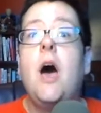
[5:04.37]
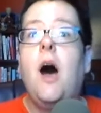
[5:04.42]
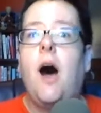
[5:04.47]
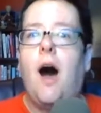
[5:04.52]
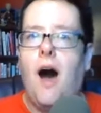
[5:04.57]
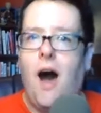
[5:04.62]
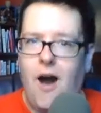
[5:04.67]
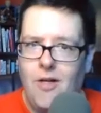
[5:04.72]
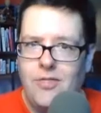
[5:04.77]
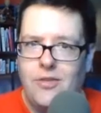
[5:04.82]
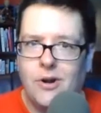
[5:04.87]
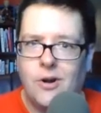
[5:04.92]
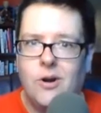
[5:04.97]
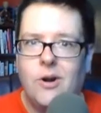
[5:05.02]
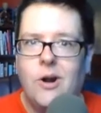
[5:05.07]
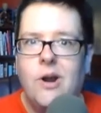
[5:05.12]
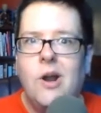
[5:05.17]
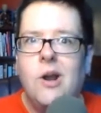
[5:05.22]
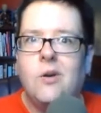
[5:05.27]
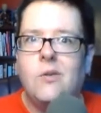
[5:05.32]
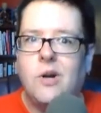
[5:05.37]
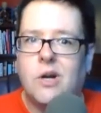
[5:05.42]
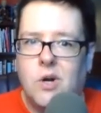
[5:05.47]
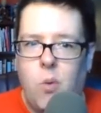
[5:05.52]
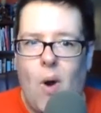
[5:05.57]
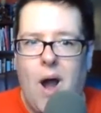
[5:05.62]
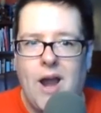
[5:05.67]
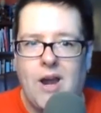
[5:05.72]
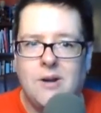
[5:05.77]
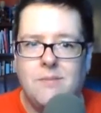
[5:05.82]
other
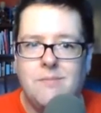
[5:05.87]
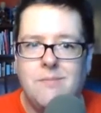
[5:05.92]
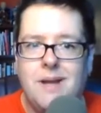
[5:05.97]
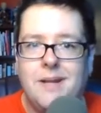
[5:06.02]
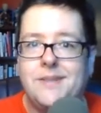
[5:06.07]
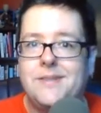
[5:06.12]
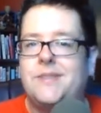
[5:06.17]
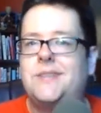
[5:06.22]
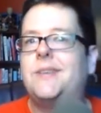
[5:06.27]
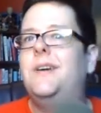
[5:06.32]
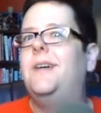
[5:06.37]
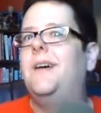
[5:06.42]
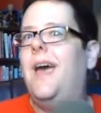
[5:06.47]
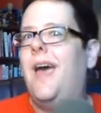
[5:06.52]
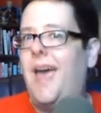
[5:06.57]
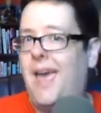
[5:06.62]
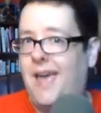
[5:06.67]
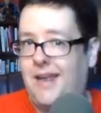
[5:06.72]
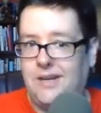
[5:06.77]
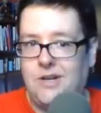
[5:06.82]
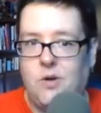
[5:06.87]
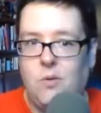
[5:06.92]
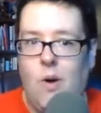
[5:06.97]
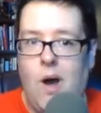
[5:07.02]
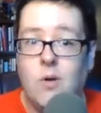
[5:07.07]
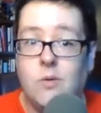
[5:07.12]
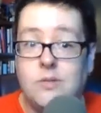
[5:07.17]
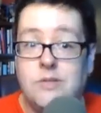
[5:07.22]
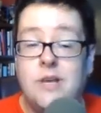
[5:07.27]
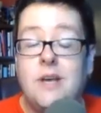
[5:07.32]
requirements, end
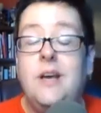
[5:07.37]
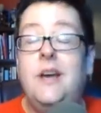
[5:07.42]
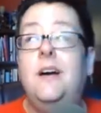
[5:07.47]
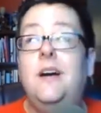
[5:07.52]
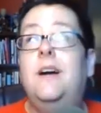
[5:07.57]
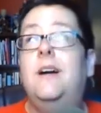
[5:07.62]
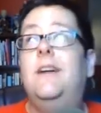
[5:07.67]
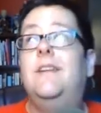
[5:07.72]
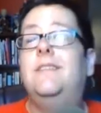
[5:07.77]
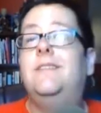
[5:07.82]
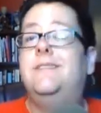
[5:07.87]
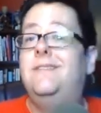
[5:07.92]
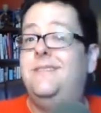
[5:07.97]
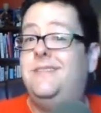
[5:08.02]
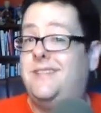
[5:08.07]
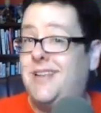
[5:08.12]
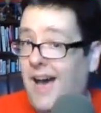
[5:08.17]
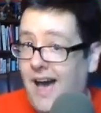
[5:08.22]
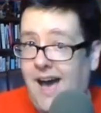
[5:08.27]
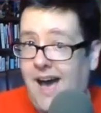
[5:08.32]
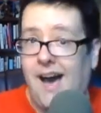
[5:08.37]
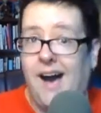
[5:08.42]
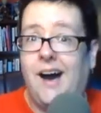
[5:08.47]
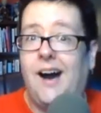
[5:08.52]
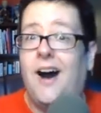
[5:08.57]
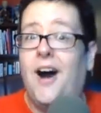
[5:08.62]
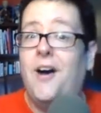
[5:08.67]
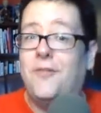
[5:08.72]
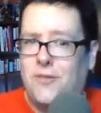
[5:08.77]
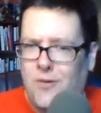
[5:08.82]
quote. Duh,
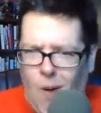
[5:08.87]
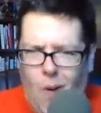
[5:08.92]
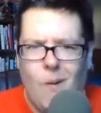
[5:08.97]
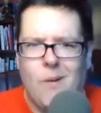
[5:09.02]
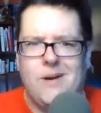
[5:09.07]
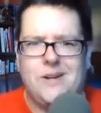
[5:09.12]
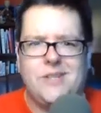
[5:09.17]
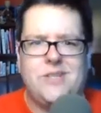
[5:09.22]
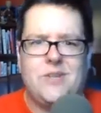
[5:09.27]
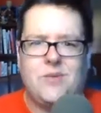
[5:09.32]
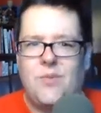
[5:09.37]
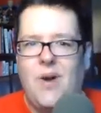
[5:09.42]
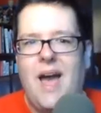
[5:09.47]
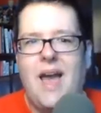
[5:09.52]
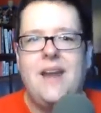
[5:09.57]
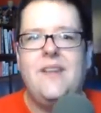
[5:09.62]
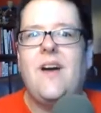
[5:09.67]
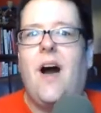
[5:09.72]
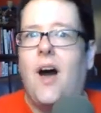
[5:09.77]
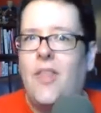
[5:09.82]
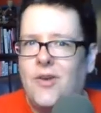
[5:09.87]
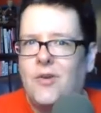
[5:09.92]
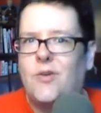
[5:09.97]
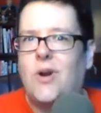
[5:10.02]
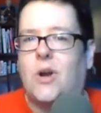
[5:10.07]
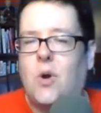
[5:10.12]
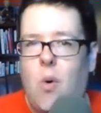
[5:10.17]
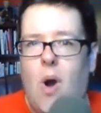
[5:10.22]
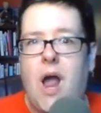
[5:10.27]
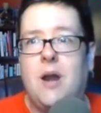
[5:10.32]
of course, right? Other
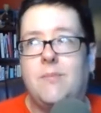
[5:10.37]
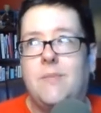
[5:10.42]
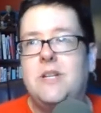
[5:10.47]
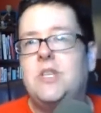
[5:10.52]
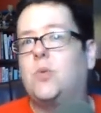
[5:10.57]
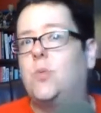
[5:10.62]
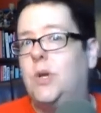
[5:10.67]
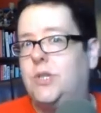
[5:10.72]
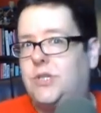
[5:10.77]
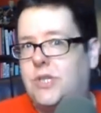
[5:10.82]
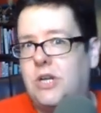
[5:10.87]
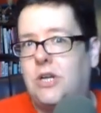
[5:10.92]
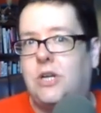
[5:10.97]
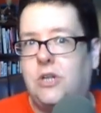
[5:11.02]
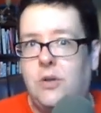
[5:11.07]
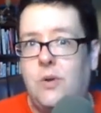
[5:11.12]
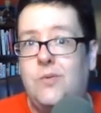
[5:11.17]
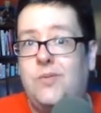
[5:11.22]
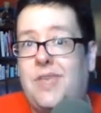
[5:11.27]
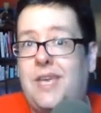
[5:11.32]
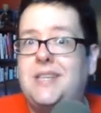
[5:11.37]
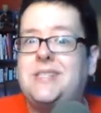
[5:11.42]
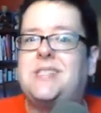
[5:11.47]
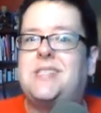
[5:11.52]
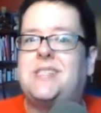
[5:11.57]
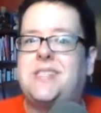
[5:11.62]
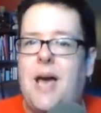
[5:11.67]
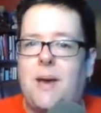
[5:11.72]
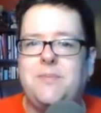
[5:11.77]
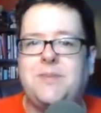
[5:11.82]
requirements, which include these
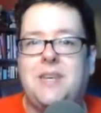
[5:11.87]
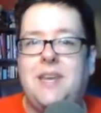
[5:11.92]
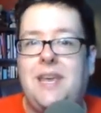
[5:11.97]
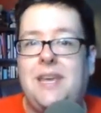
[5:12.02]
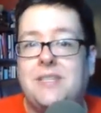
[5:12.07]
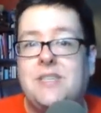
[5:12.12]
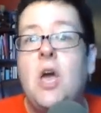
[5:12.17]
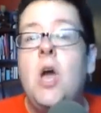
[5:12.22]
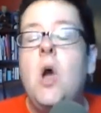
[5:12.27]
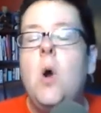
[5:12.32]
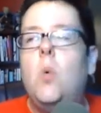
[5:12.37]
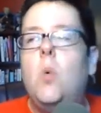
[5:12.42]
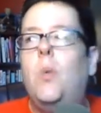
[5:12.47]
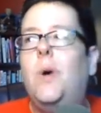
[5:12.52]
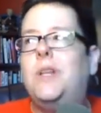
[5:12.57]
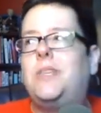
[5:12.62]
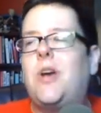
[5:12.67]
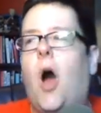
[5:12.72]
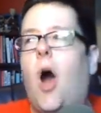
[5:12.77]
subsidies, which